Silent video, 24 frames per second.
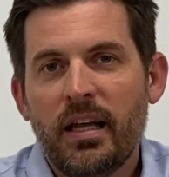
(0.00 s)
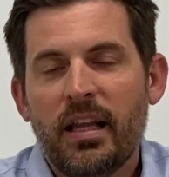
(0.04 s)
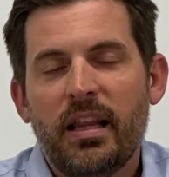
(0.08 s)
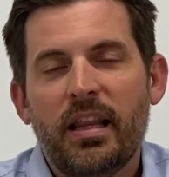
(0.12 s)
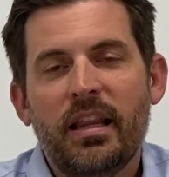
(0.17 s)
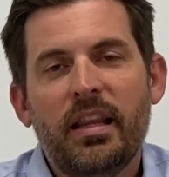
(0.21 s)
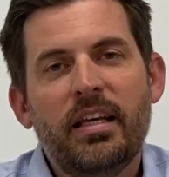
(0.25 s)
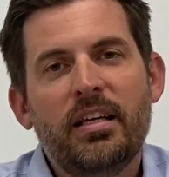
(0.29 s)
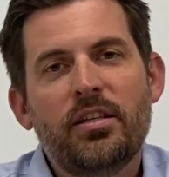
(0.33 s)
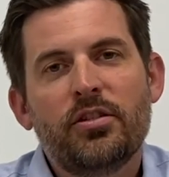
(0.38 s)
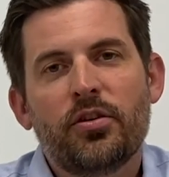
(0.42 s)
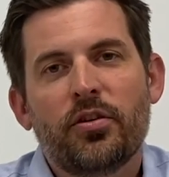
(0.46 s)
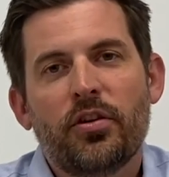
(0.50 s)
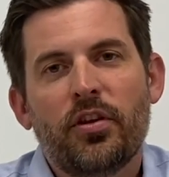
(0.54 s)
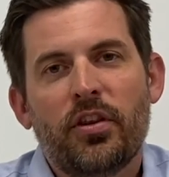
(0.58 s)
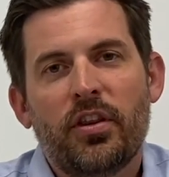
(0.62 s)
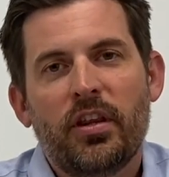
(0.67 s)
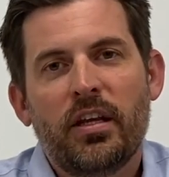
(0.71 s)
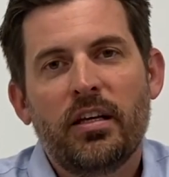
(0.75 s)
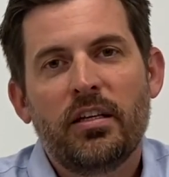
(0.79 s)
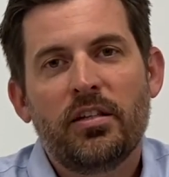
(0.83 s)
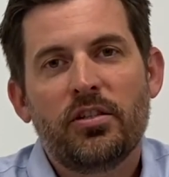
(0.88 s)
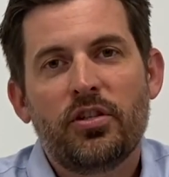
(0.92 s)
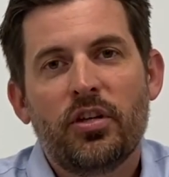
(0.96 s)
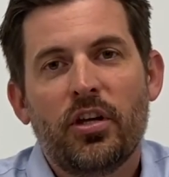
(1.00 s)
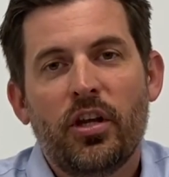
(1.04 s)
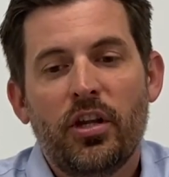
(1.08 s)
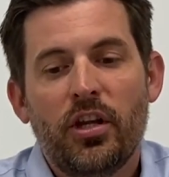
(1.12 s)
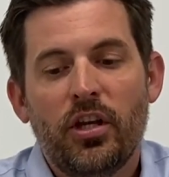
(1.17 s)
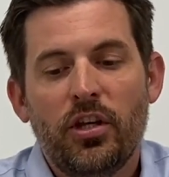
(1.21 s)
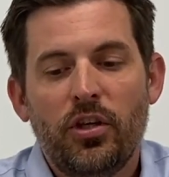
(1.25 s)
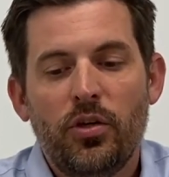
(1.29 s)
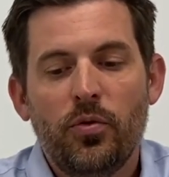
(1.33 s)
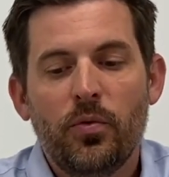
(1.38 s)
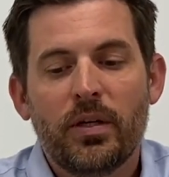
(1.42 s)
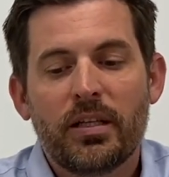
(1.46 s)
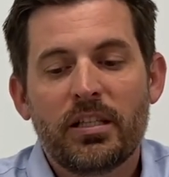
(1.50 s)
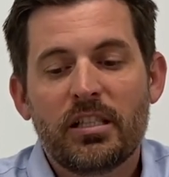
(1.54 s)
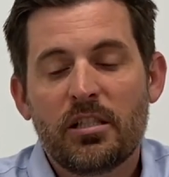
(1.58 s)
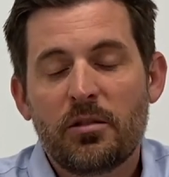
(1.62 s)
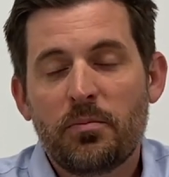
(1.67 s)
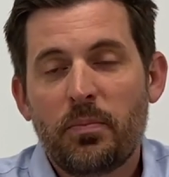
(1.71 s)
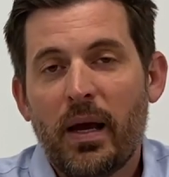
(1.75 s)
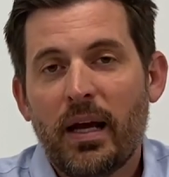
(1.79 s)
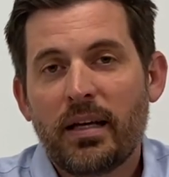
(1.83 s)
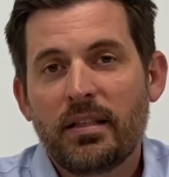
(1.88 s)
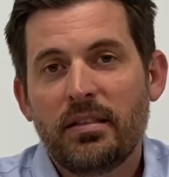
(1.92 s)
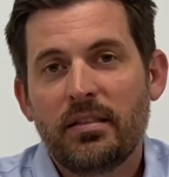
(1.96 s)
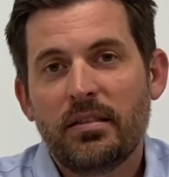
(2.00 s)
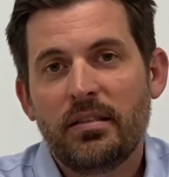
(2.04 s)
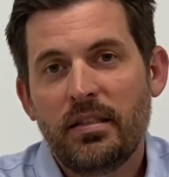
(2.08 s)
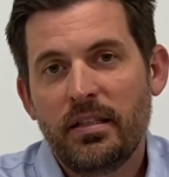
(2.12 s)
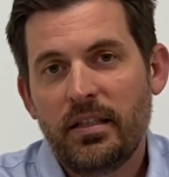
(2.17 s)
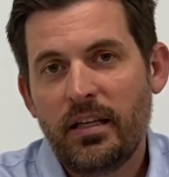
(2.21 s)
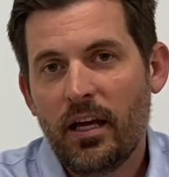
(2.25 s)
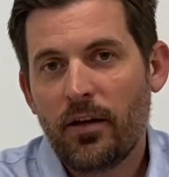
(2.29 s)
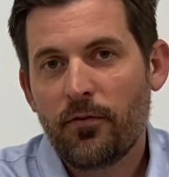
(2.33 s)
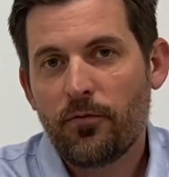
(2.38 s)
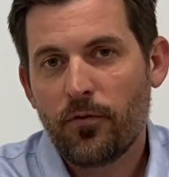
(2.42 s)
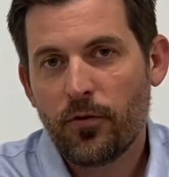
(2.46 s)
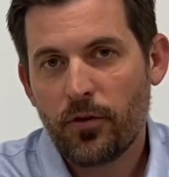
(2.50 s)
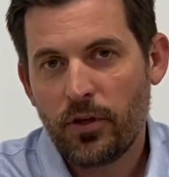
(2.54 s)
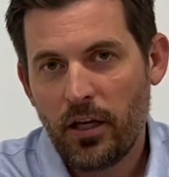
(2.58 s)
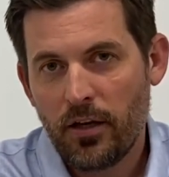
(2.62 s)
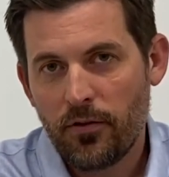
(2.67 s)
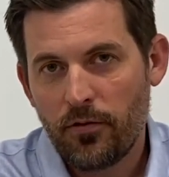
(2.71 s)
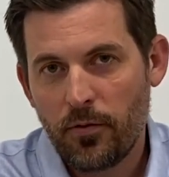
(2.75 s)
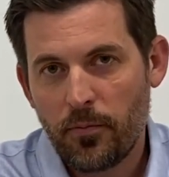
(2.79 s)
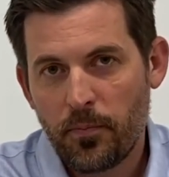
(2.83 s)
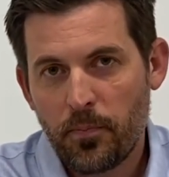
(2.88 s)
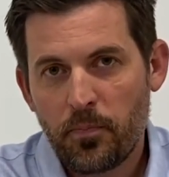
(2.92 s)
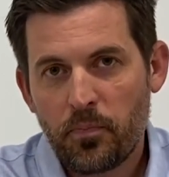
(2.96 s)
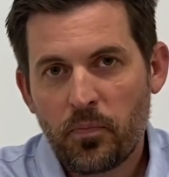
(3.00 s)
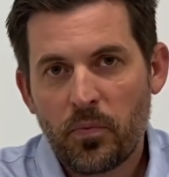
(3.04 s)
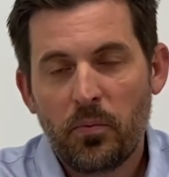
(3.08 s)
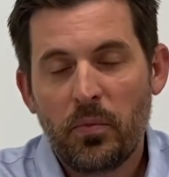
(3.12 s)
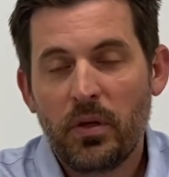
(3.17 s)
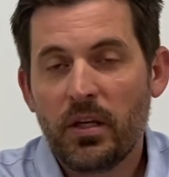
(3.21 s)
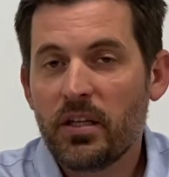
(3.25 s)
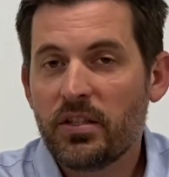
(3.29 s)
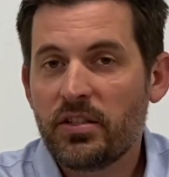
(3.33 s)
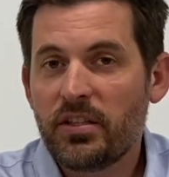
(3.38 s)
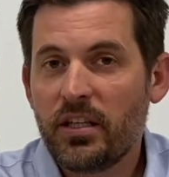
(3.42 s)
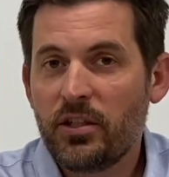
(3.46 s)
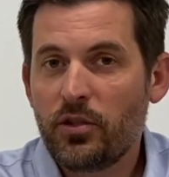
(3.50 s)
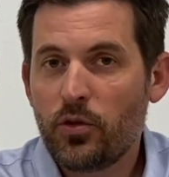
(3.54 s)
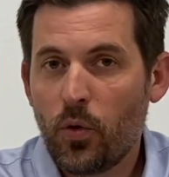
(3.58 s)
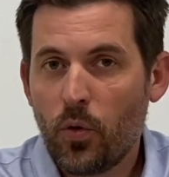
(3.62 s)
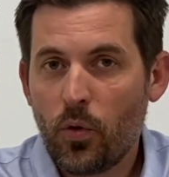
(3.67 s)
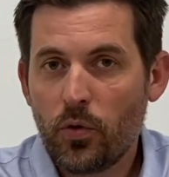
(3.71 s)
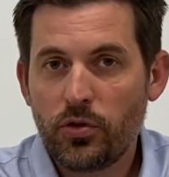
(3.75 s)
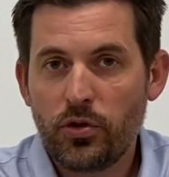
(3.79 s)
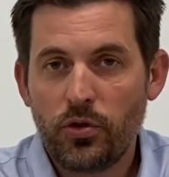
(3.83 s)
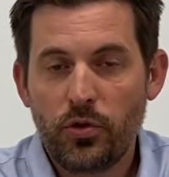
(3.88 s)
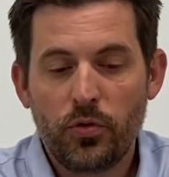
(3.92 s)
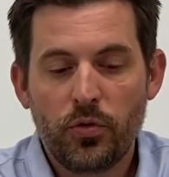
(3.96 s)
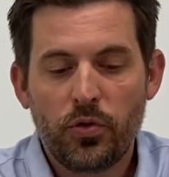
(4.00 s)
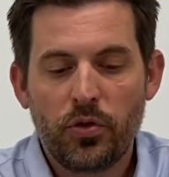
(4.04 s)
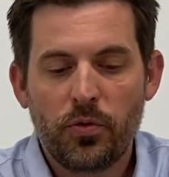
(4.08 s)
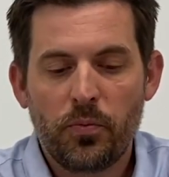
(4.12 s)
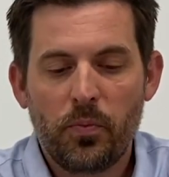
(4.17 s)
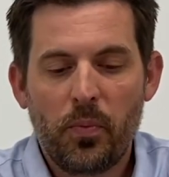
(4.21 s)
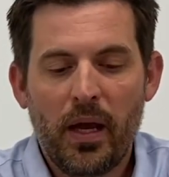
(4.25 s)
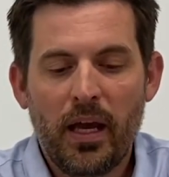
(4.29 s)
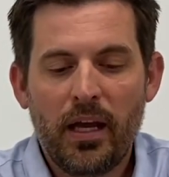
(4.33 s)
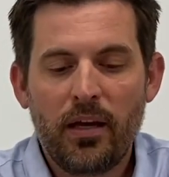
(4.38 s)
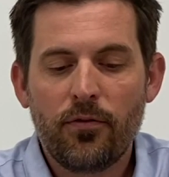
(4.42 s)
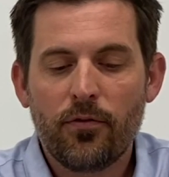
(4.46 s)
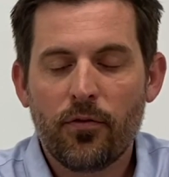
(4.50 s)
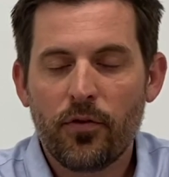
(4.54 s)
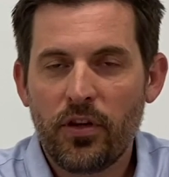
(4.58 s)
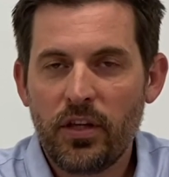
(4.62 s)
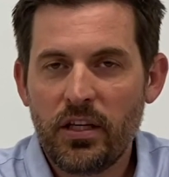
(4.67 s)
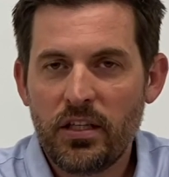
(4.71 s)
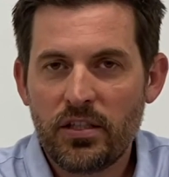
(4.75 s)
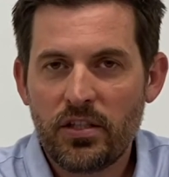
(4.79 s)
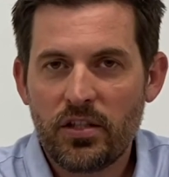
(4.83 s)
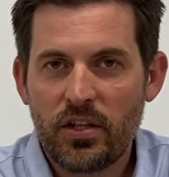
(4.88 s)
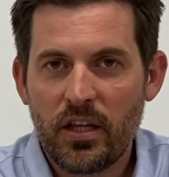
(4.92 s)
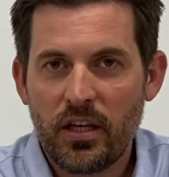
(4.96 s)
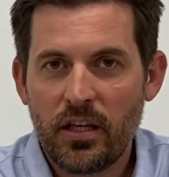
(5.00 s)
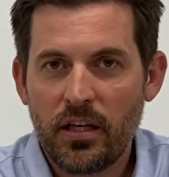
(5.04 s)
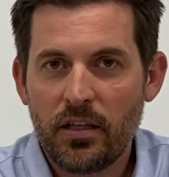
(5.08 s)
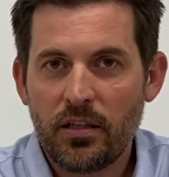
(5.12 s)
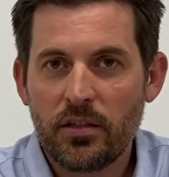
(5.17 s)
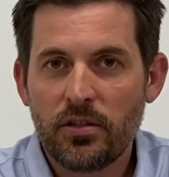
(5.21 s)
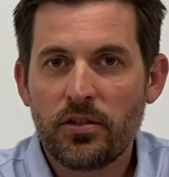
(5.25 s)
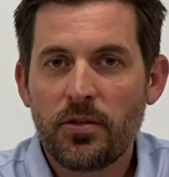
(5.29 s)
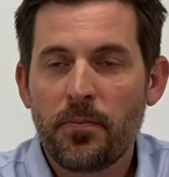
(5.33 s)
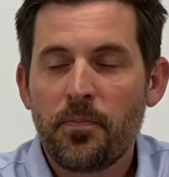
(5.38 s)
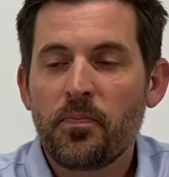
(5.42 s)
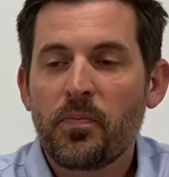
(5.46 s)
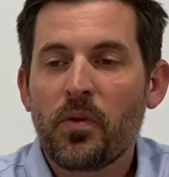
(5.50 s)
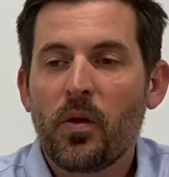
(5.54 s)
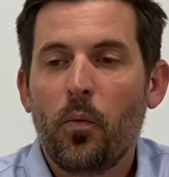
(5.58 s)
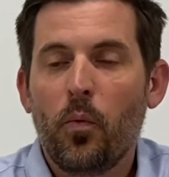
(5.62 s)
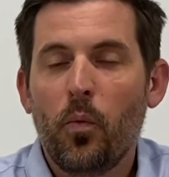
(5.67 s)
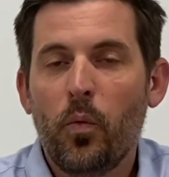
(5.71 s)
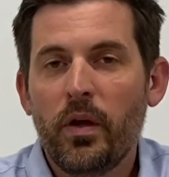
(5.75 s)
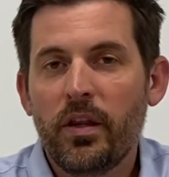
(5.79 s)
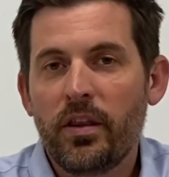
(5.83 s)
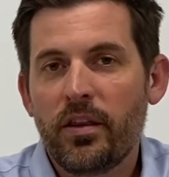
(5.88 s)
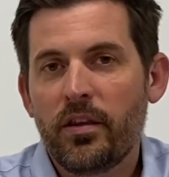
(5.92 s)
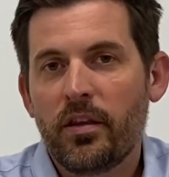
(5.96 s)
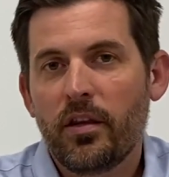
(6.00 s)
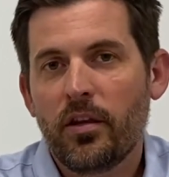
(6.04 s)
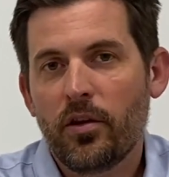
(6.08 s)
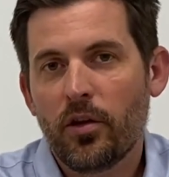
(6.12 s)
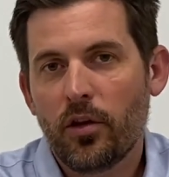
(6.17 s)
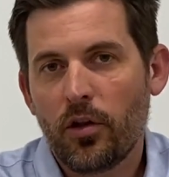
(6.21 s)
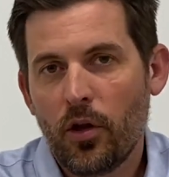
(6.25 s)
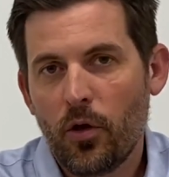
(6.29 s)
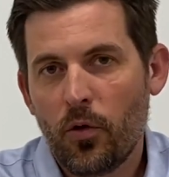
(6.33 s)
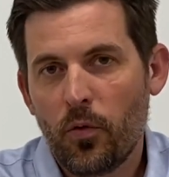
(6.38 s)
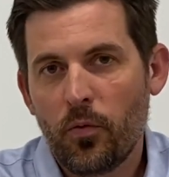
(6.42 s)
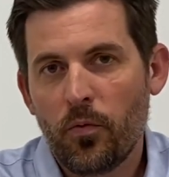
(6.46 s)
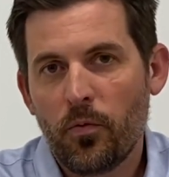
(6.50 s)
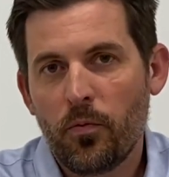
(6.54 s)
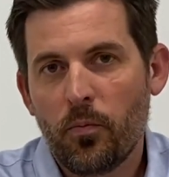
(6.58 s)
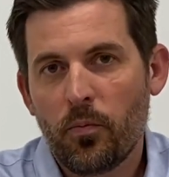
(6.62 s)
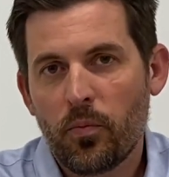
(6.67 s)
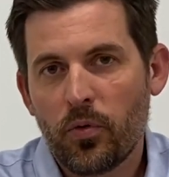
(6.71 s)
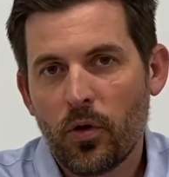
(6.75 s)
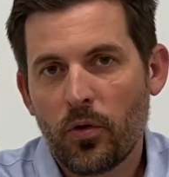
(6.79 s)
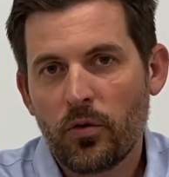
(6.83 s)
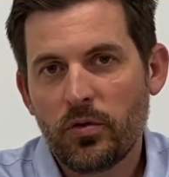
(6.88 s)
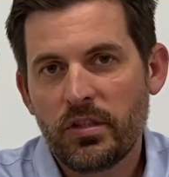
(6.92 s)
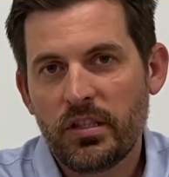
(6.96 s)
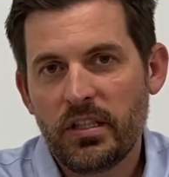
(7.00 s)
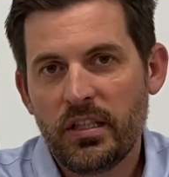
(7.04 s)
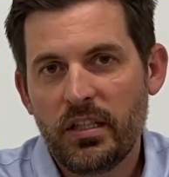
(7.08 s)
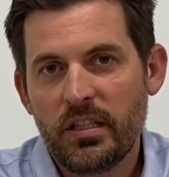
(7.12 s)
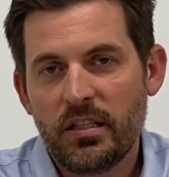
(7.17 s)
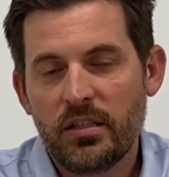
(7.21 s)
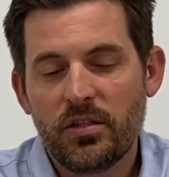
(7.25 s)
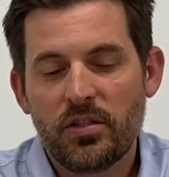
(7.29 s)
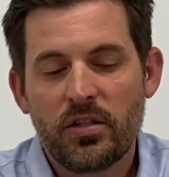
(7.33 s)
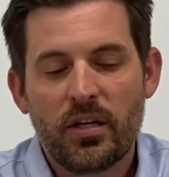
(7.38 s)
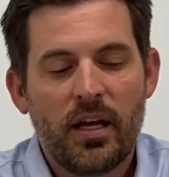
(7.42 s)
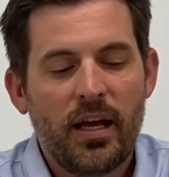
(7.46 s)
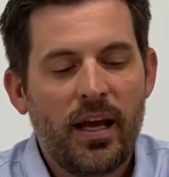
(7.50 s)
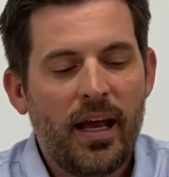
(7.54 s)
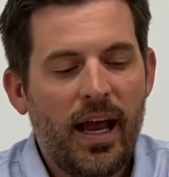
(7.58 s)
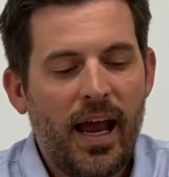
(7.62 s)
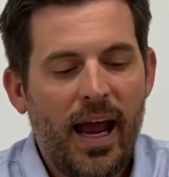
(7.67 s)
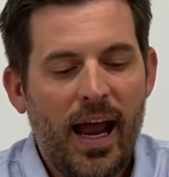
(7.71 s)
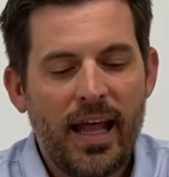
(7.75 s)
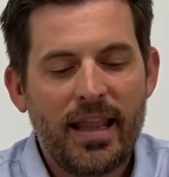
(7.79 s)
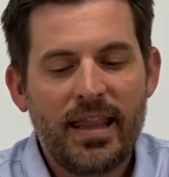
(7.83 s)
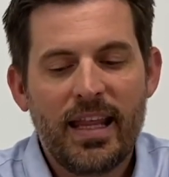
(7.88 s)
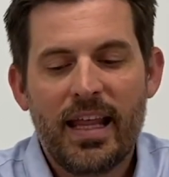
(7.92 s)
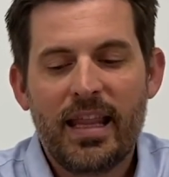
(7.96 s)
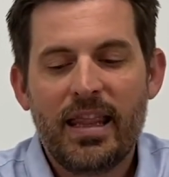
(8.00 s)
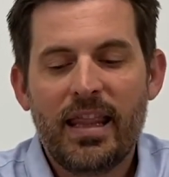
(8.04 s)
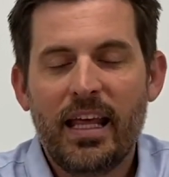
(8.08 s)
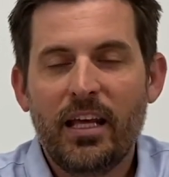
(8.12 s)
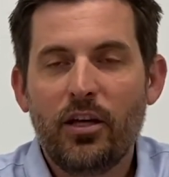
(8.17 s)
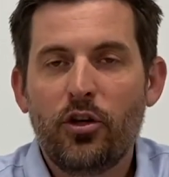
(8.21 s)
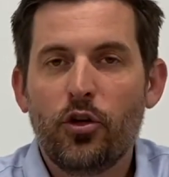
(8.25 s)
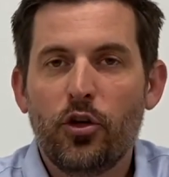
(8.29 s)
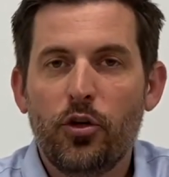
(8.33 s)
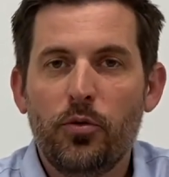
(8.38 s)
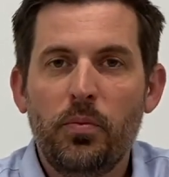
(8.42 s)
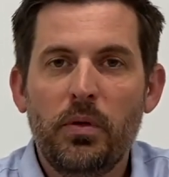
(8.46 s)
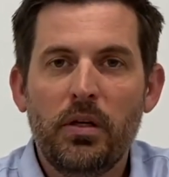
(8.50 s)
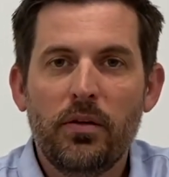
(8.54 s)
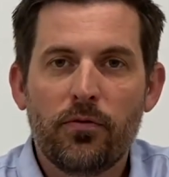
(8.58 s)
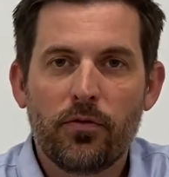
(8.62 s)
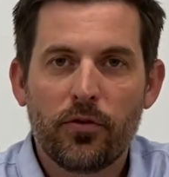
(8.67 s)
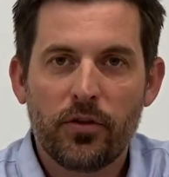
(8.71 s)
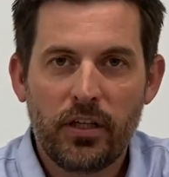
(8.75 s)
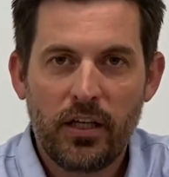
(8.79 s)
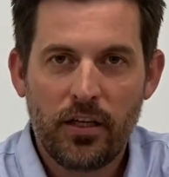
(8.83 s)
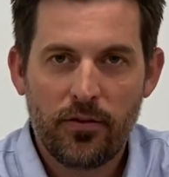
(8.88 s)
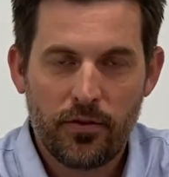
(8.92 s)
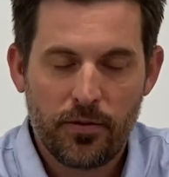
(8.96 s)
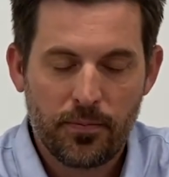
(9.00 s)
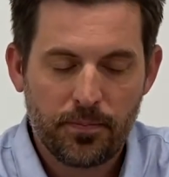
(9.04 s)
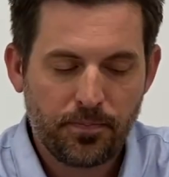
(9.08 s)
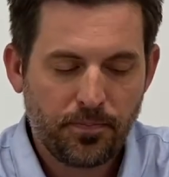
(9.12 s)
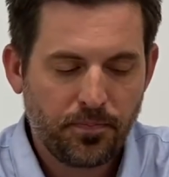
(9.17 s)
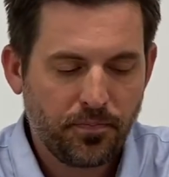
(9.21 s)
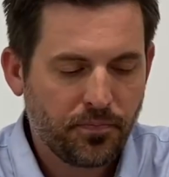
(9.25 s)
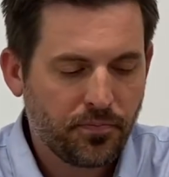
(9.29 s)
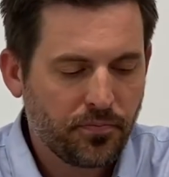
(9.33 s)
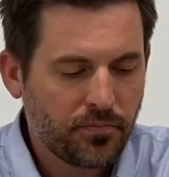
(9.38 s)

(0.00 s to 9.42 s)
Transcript: These are the things that you expected to get forgiven because they told you could pay for these things with the loan proceeds and then they could be forgiven.